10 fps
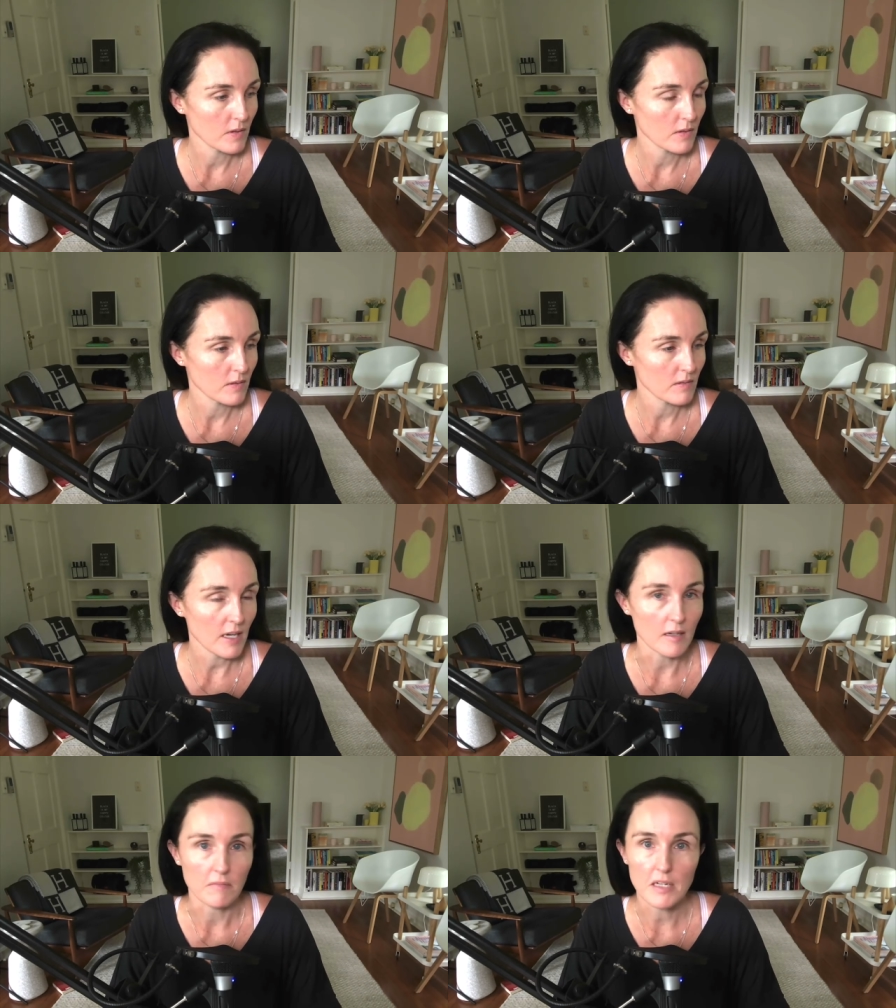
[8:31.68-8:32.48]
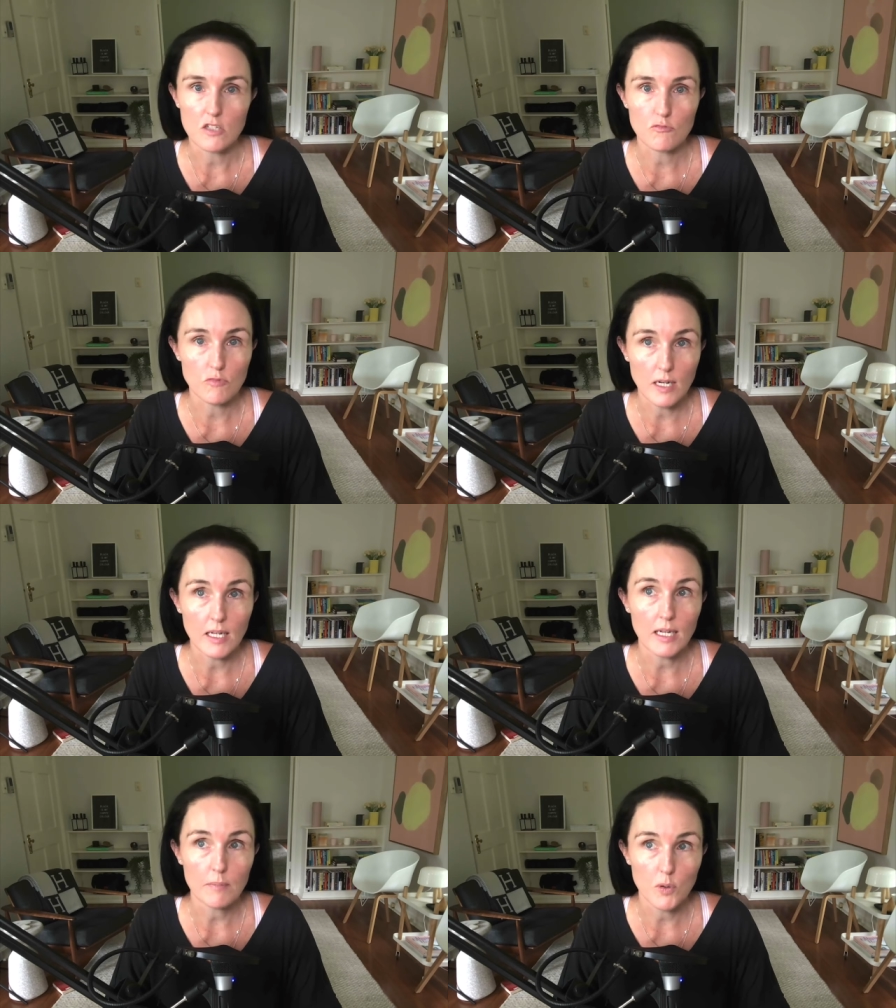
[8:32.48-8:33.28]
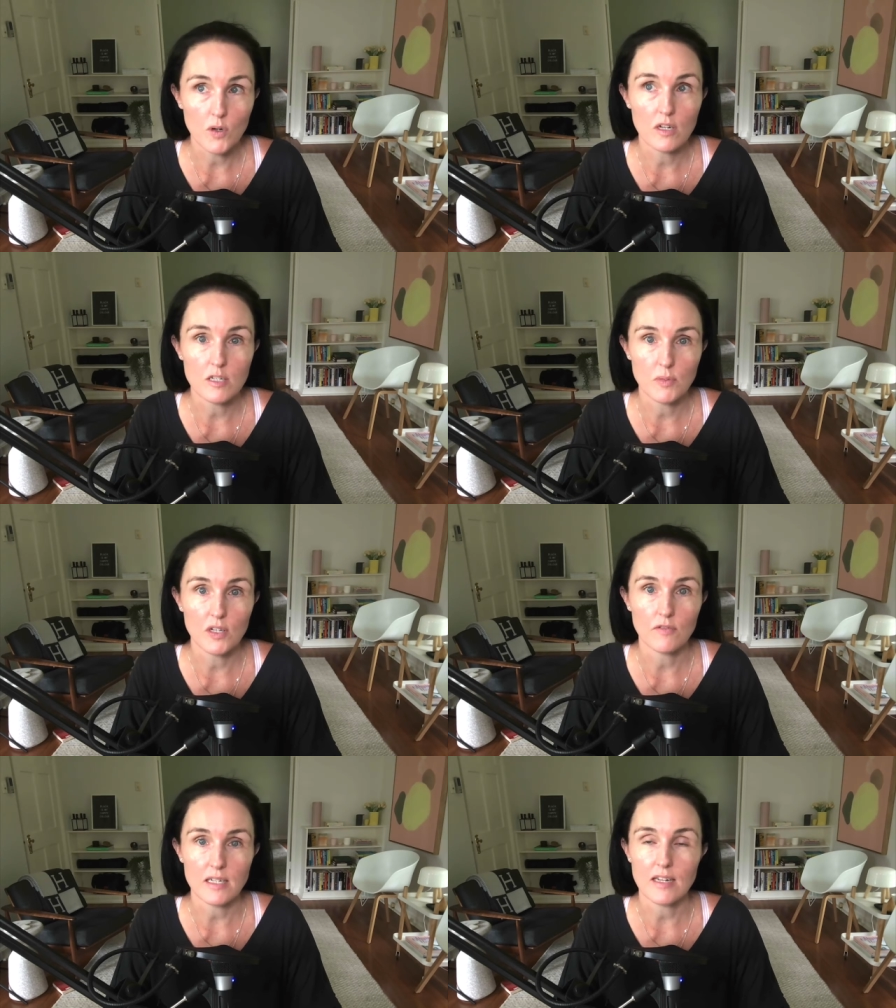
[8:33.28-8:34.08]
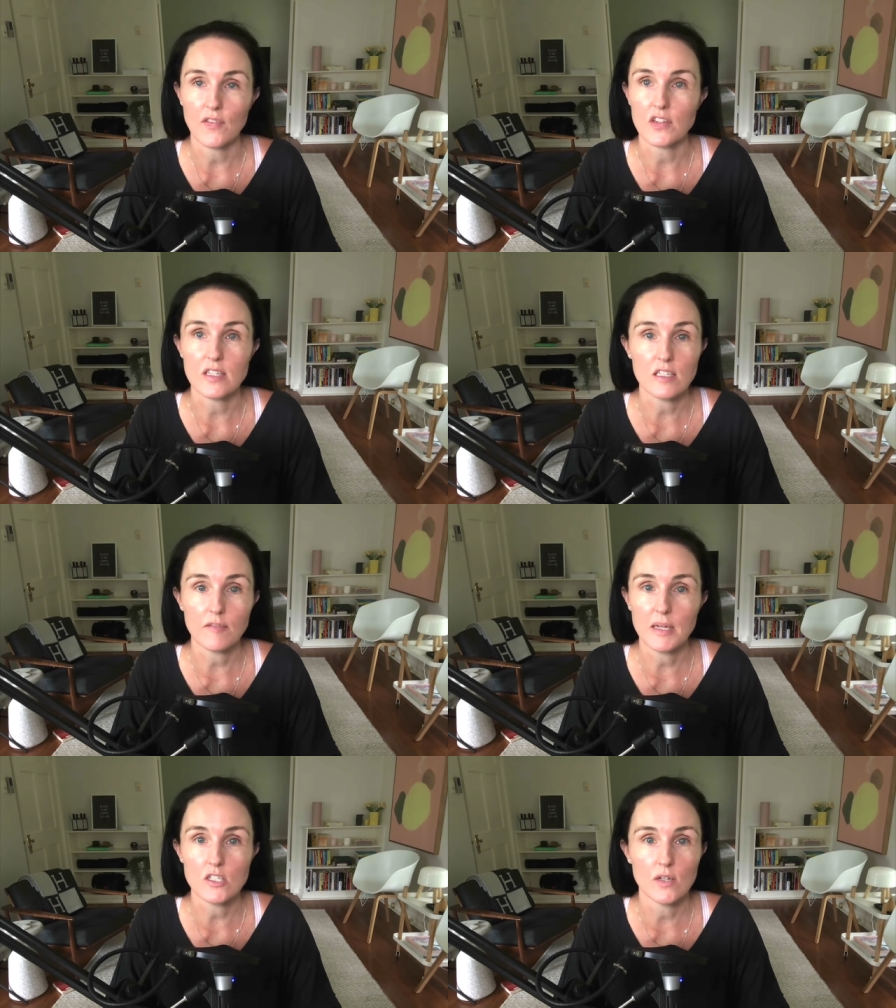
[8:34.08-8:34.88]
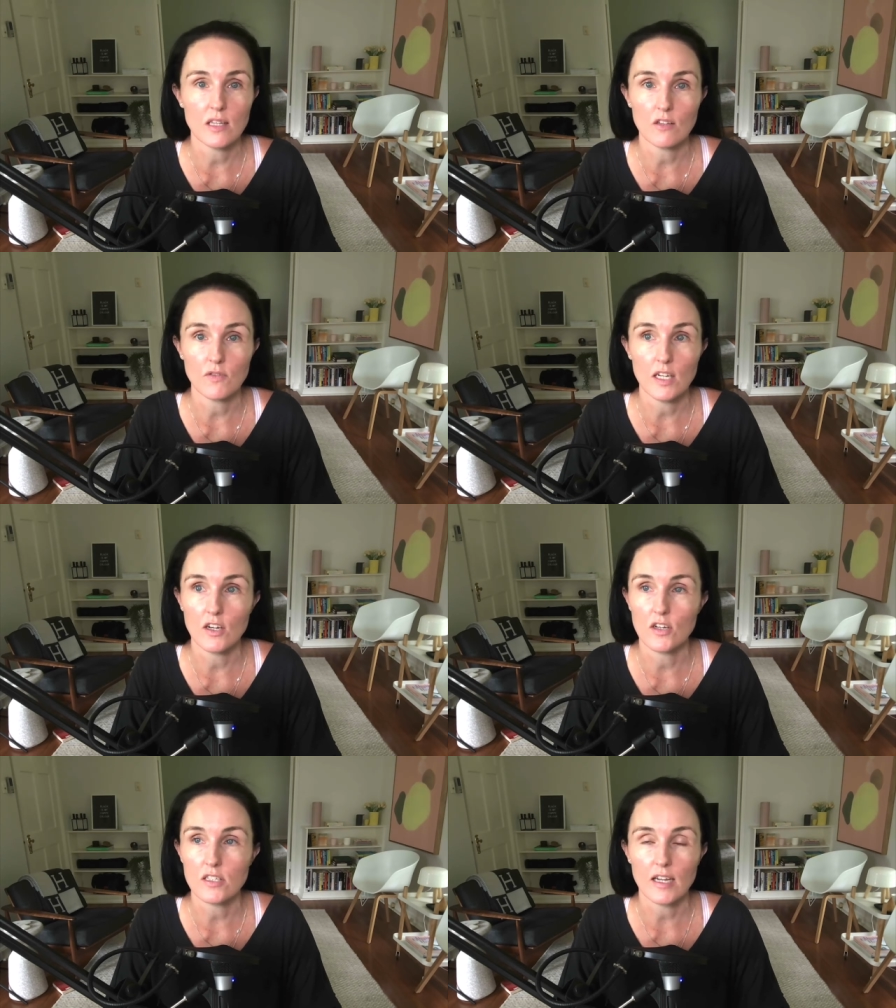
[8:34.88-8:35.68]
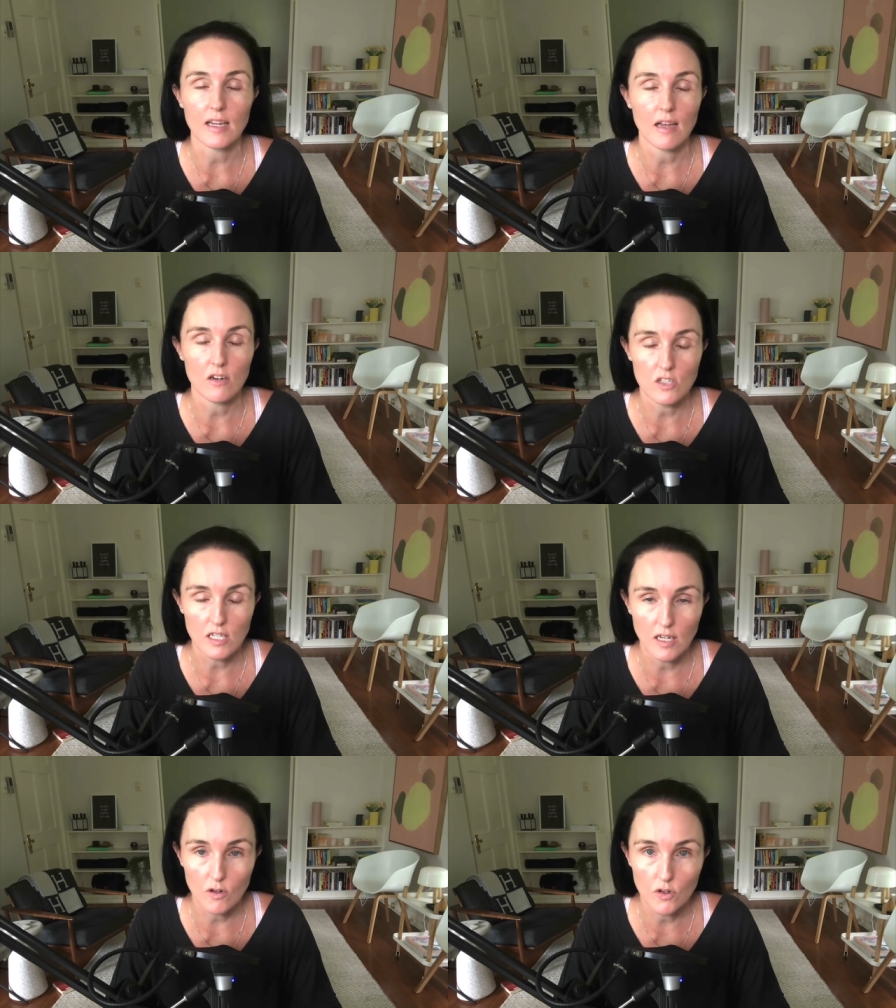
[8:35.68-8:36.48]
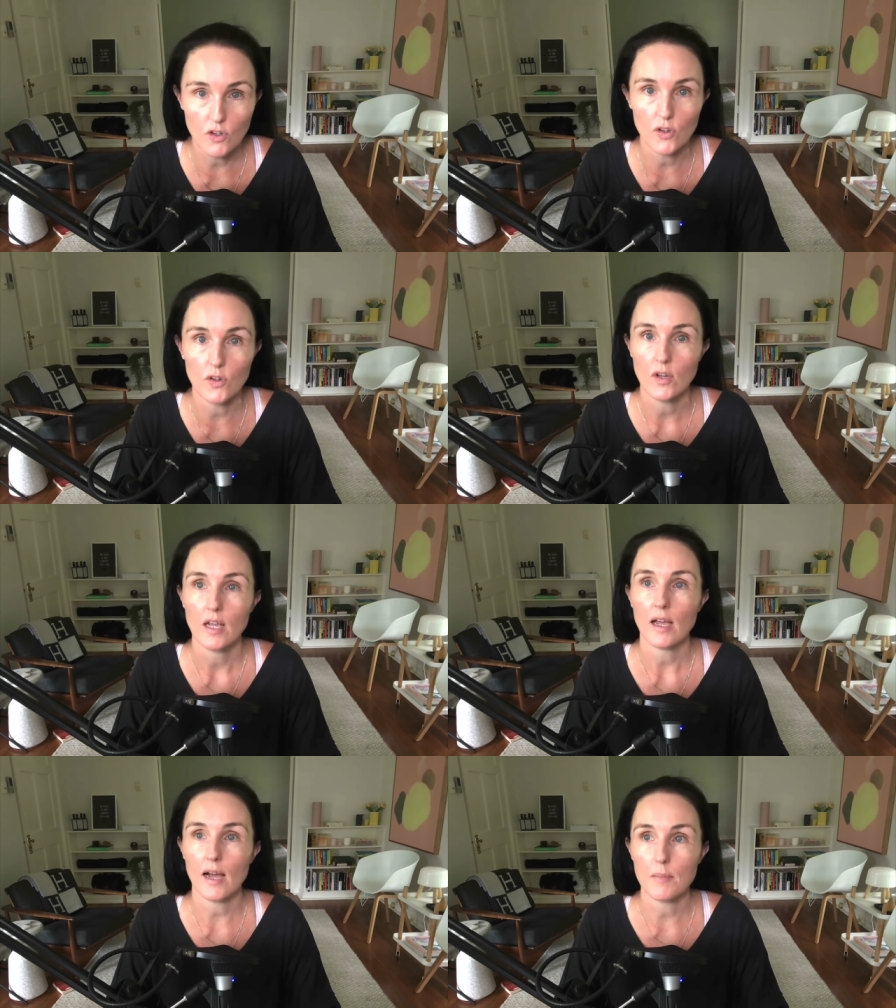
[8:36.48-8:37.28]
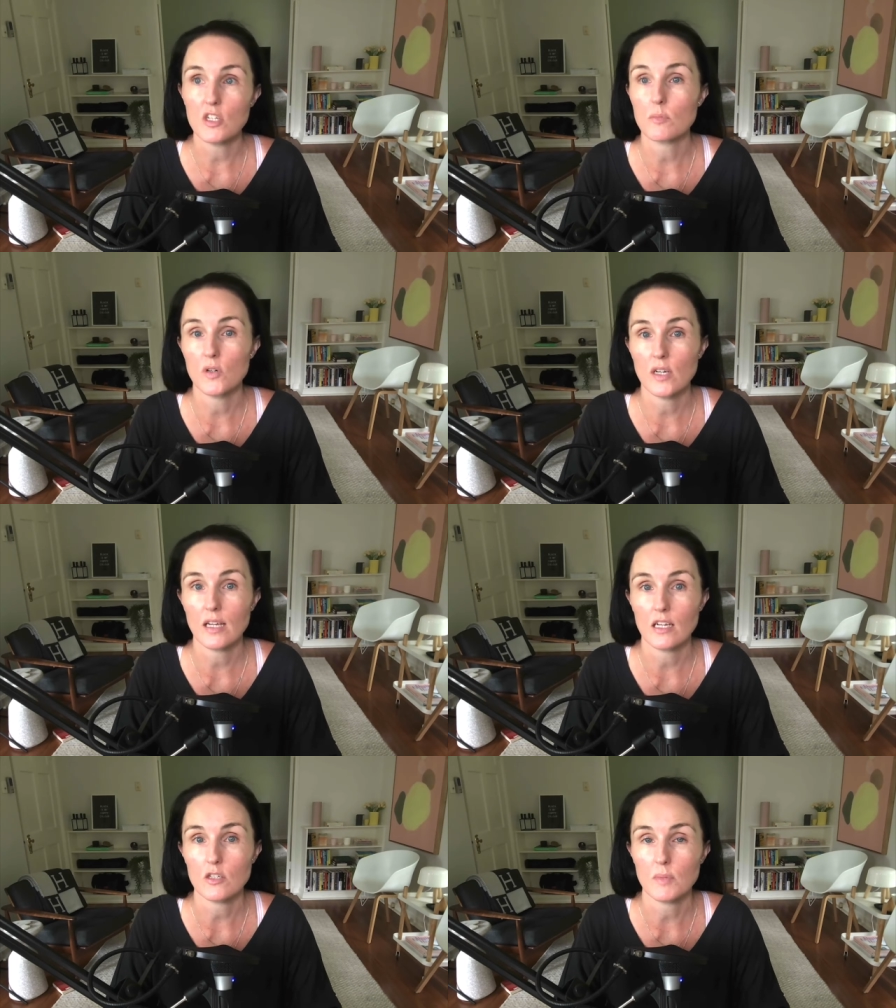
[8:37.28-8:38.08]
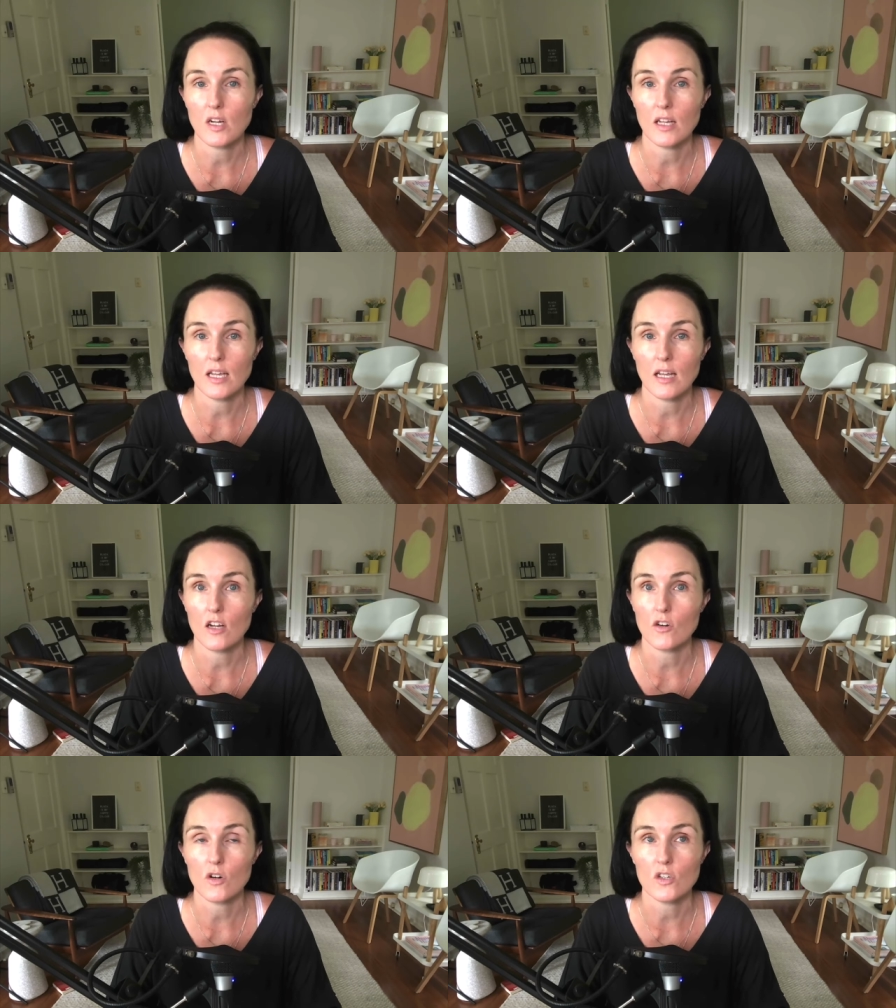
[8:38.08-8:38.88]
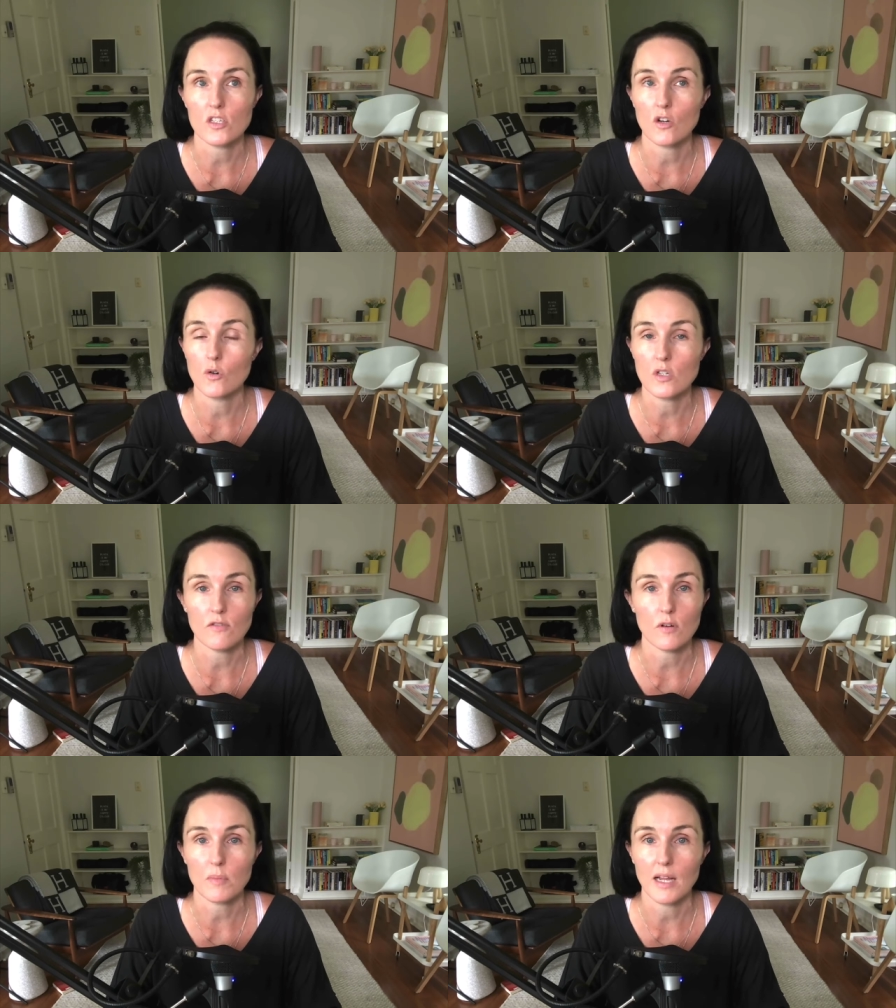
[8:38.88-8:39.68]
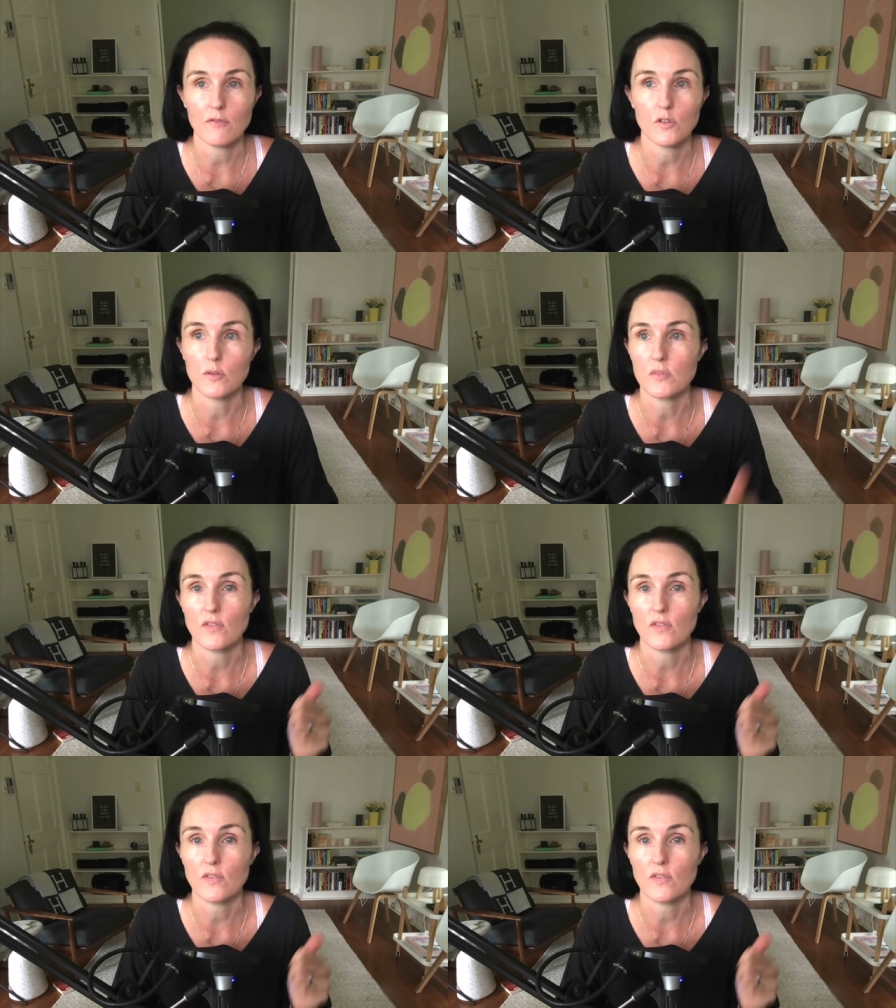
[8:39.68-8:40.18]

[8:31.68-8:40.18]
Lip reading: yeah, it's really important to put your face out there. Since I've been doing these videos, I cannot tell you how much more engagement I get across all different platforms.